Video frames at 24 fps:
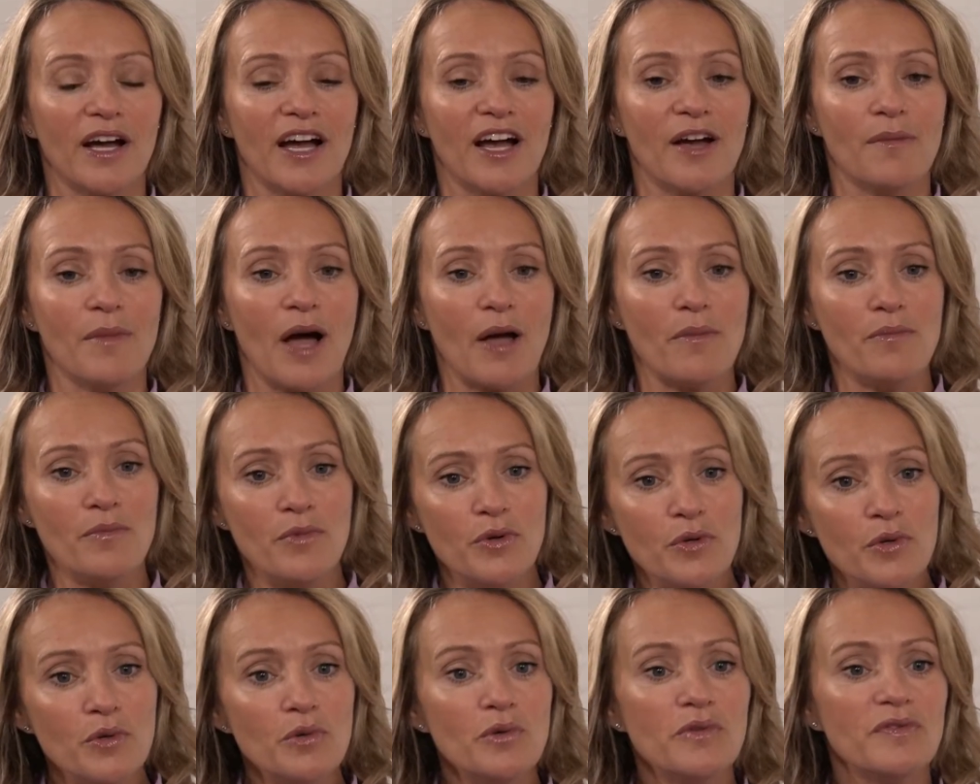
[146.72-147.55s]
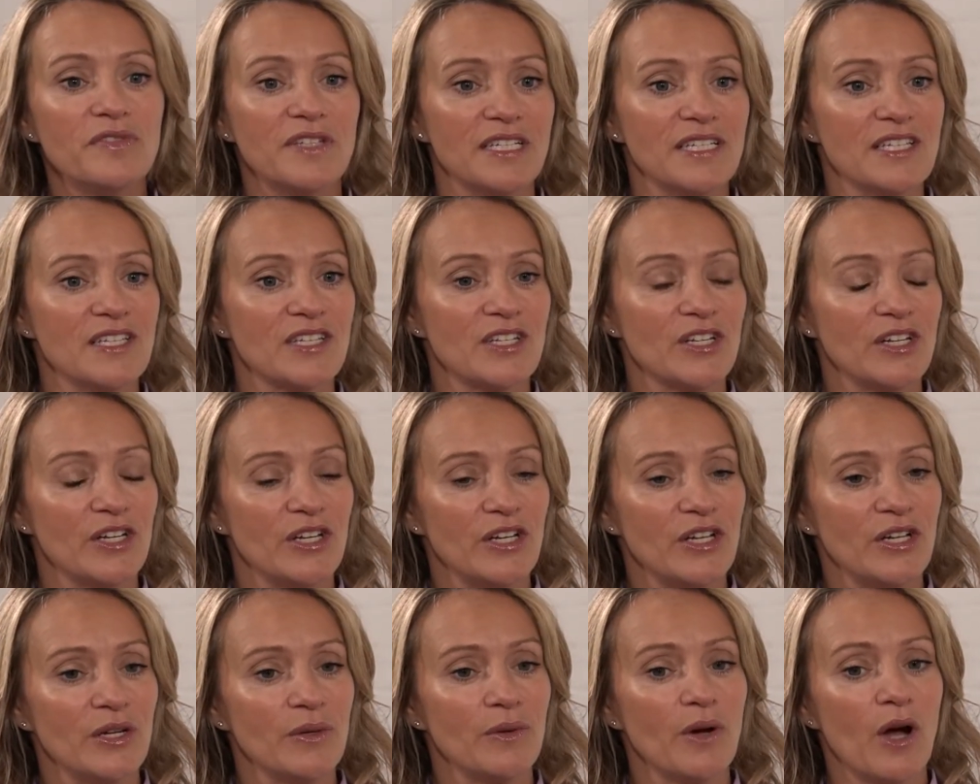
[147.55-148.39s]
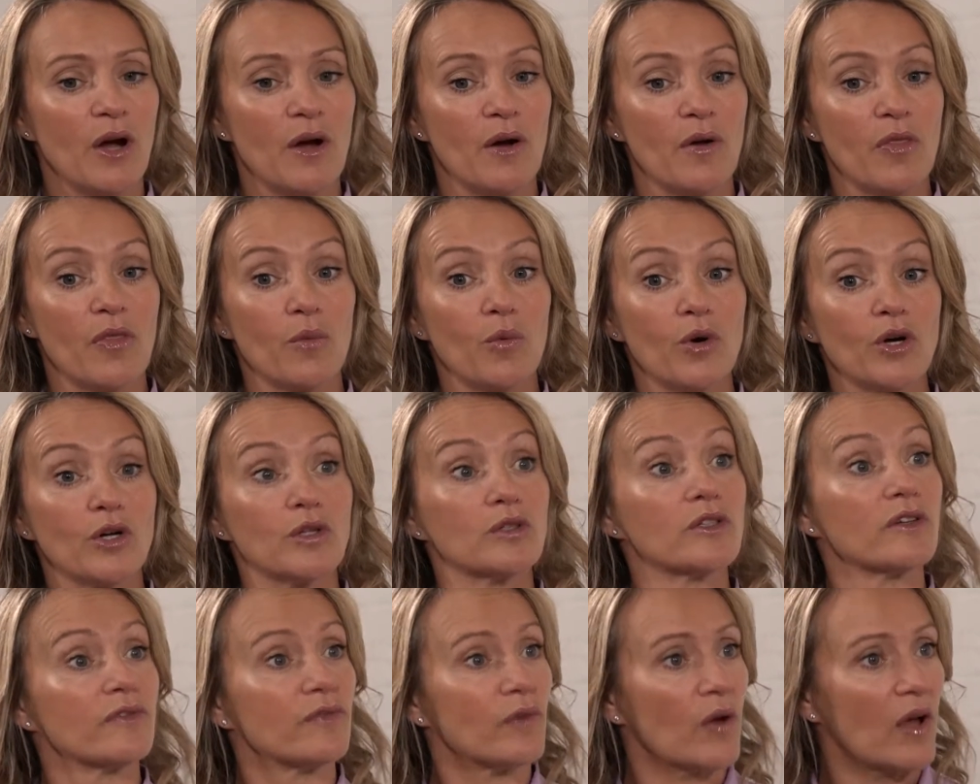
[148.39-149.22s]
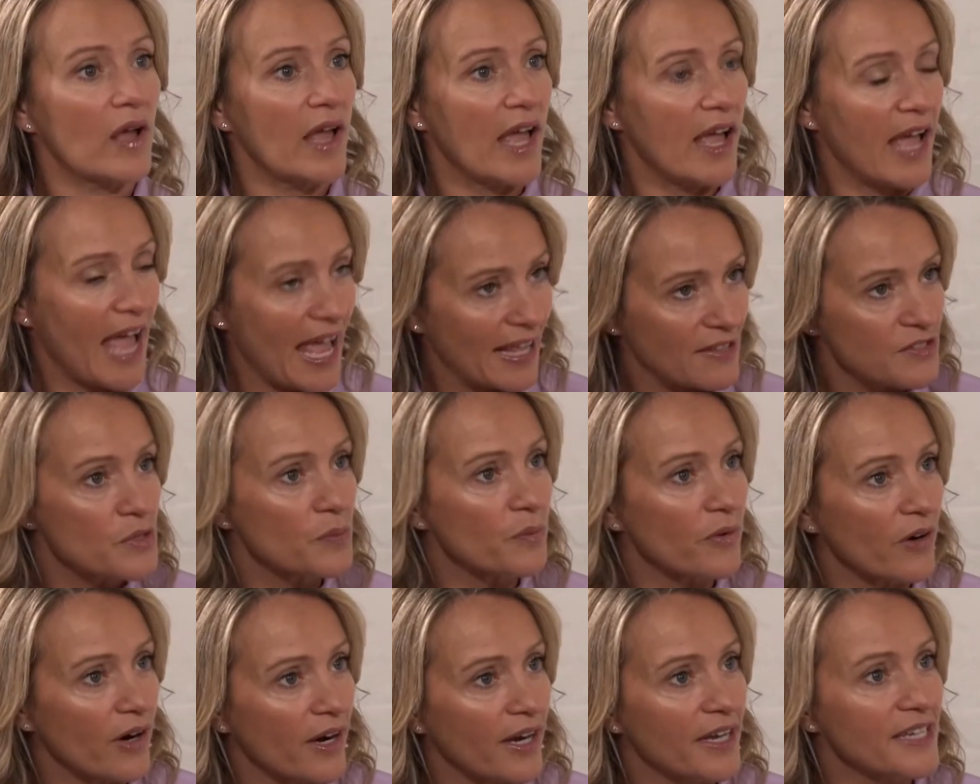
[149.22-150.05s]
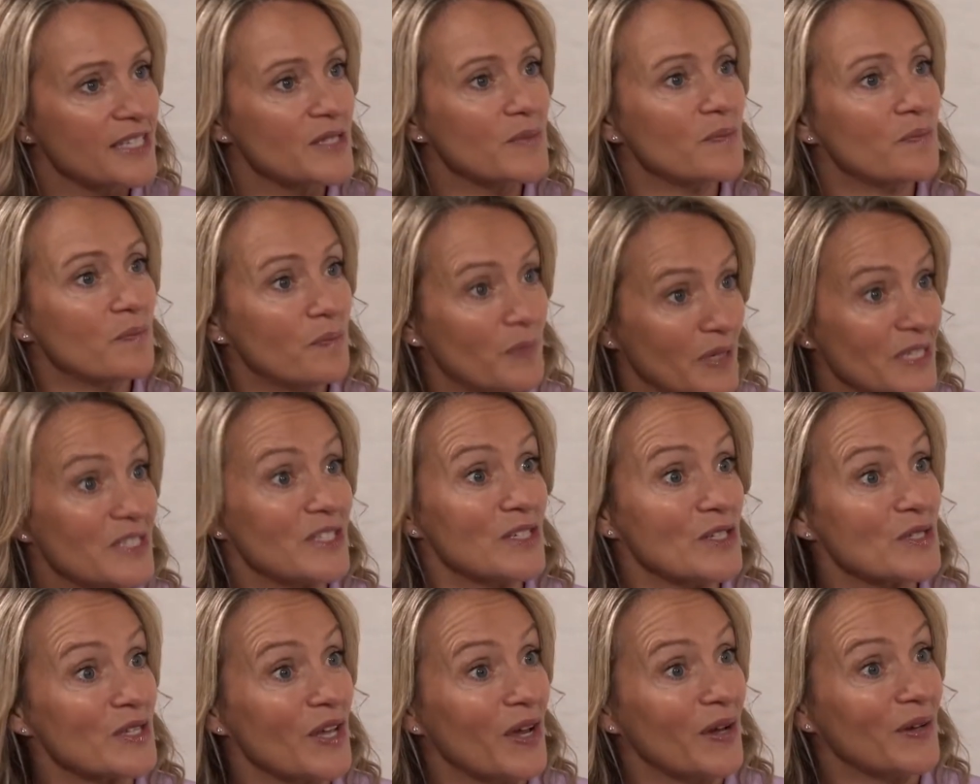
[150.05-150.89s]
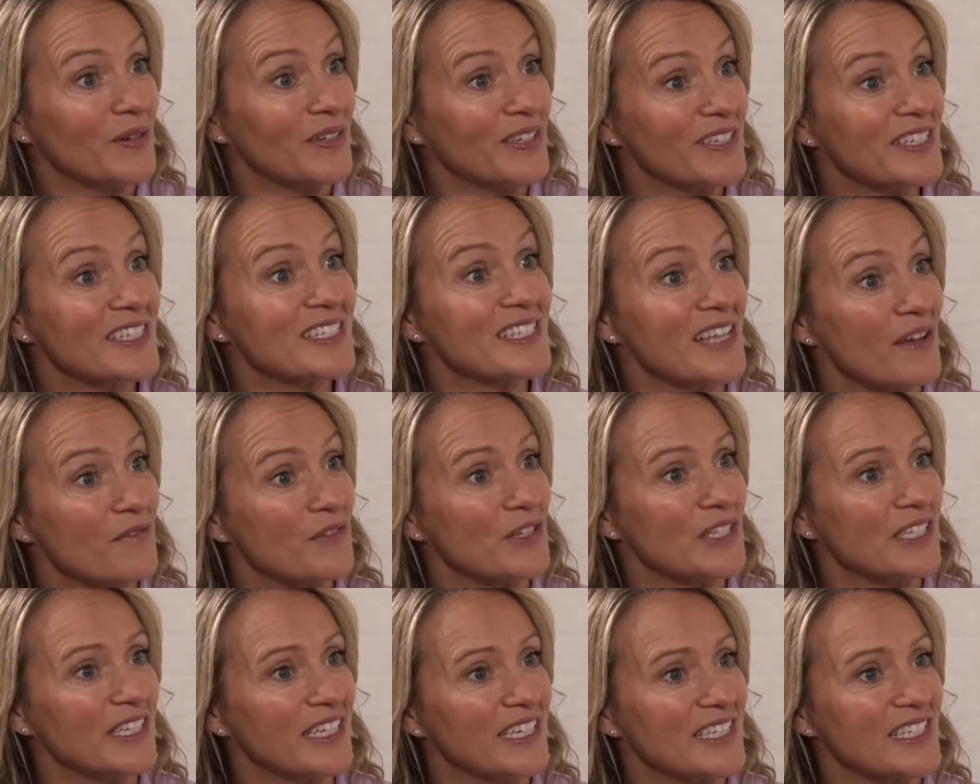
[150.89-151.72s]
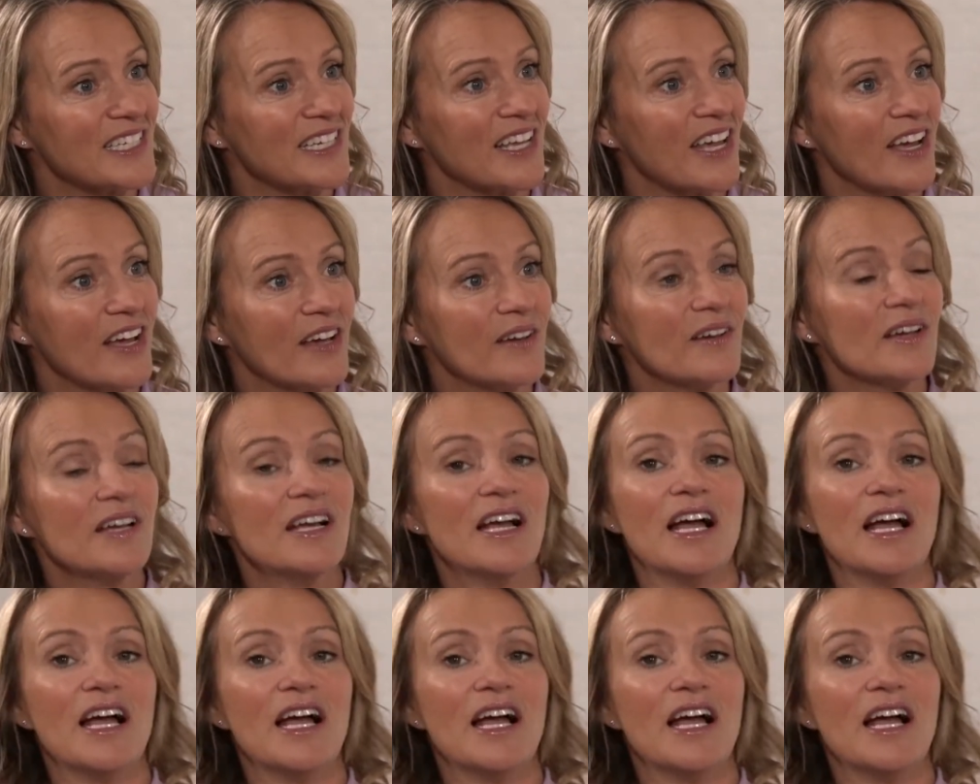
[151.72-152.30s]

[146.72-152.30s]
I moved into the world of enterprise, business owners 7 years ago.